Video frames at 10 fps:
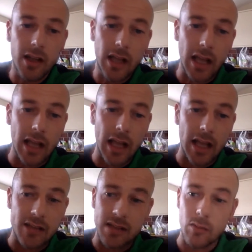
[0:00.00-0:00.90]

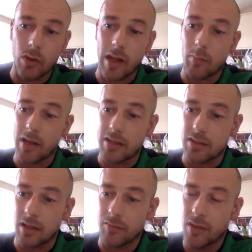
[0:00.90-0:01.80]
and see what that player's
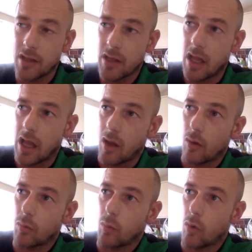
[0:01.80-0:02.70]
done.
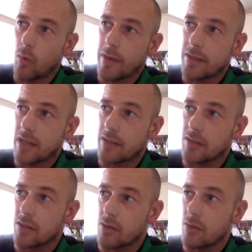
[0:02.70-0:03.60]
What we tend
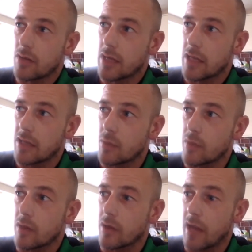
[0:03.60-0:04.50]
to do is
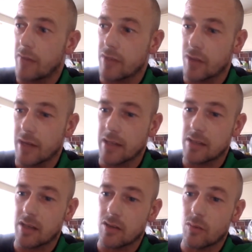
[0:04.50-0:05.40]
we look at every training
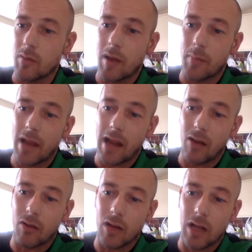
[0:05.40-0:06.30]
session, we map it
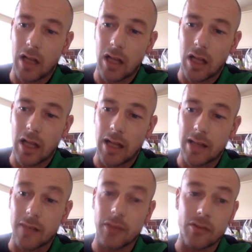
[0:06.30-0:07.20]
out, and
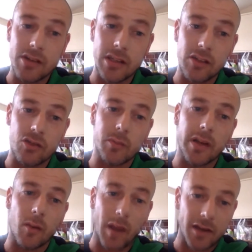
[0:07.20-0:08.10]
then if there is an injury, we
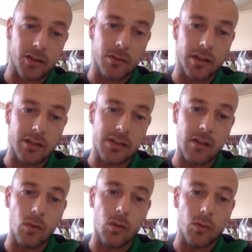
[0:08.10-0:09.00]
go back to it and
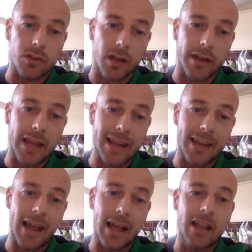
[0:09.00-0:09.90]
see what was done in
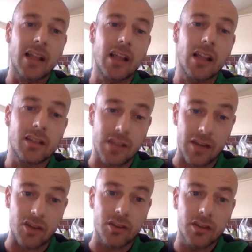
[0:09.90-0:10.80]
that
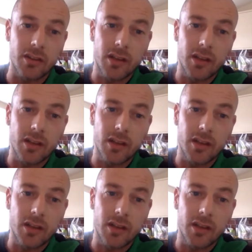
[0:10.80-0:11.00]
session